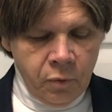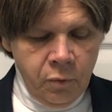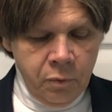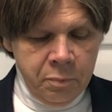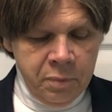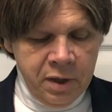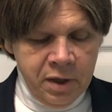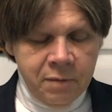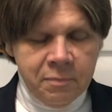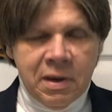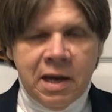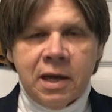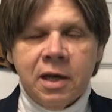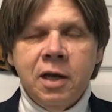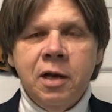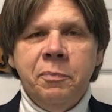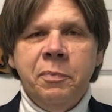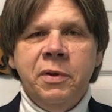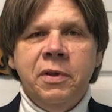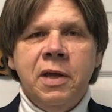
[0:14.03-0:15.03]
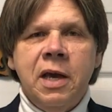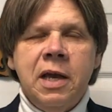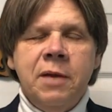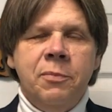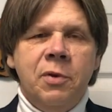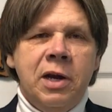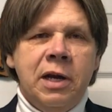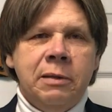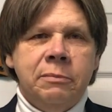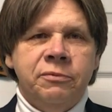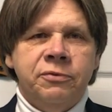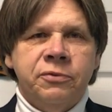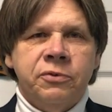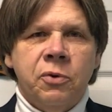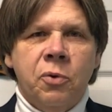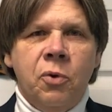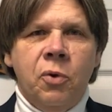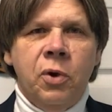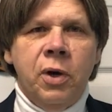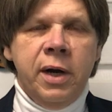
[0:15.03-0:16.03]
We're picking back up in the Abraham
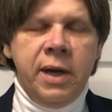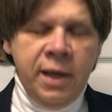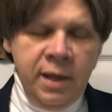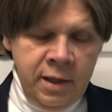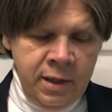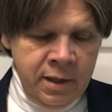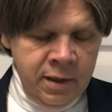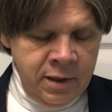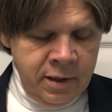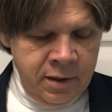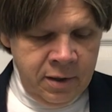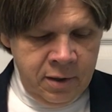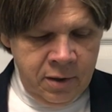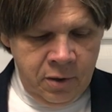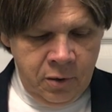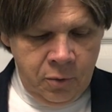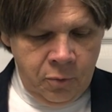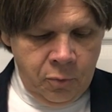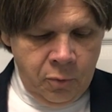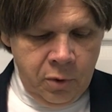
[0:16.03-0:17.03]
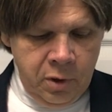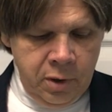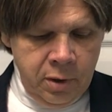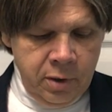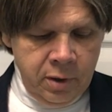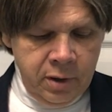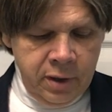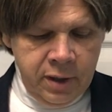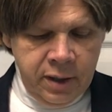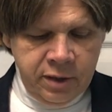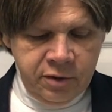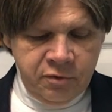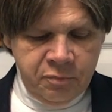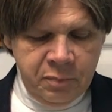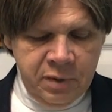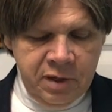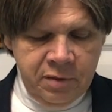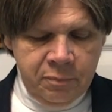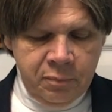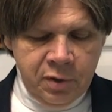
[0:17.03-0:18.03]
story where God's
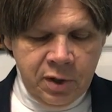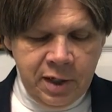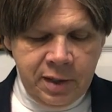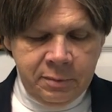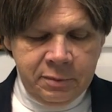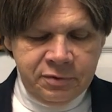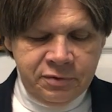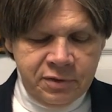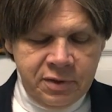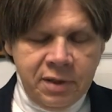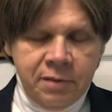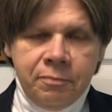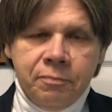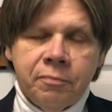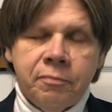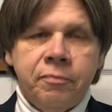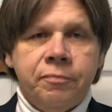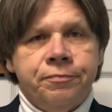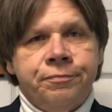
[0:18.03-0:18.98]
been promising him,